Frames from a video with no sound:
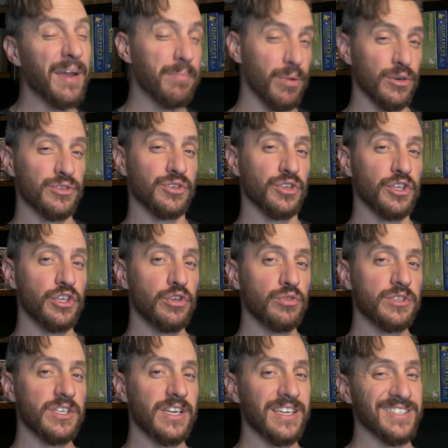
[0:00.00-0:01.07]
personally
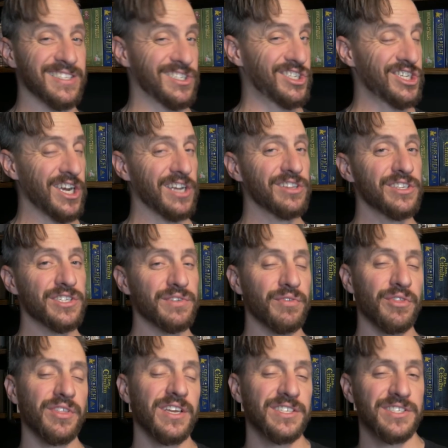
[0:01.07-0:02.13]
use it as a checklist for
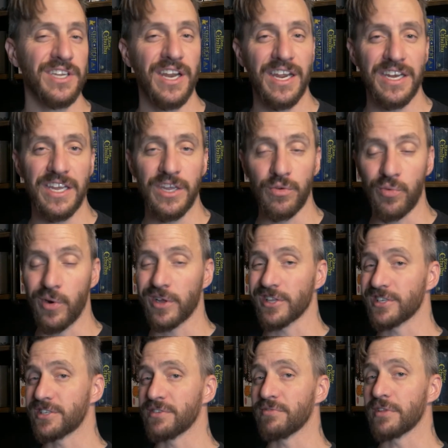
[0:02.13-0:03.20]
things that I need
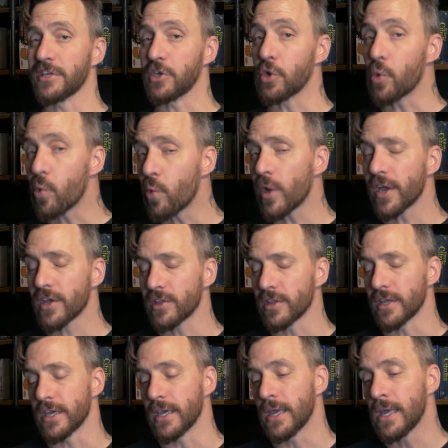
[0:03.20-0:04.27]
relatively
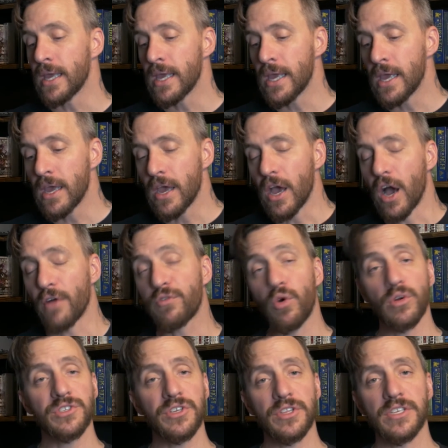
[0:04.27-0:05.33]
quickly. Of
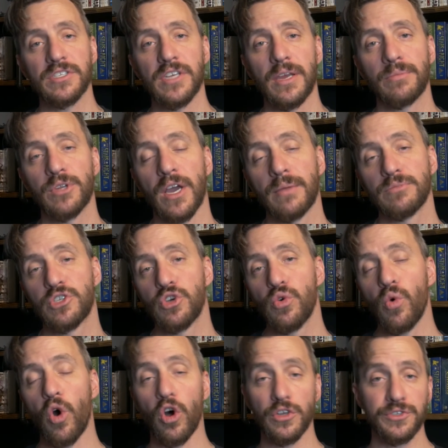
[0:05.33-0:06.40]
course, at the same time,
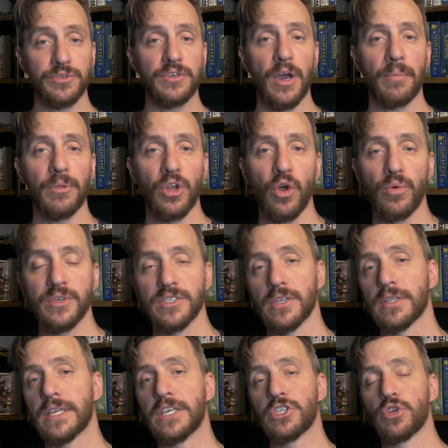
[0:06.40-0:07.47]
too, also down below is a
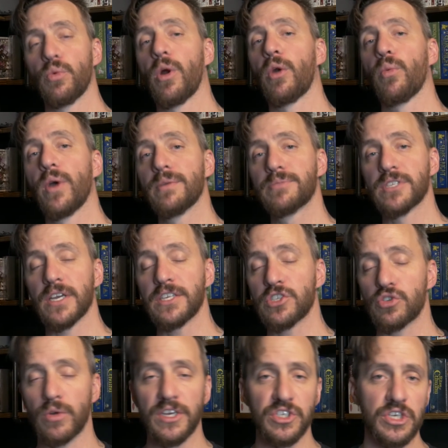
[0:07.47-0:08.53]
link to our website,
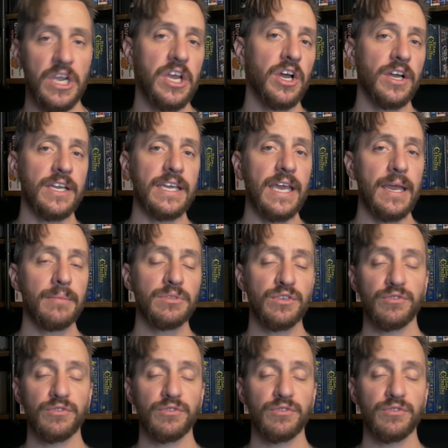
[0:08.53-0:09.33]
Strange Aeon Games,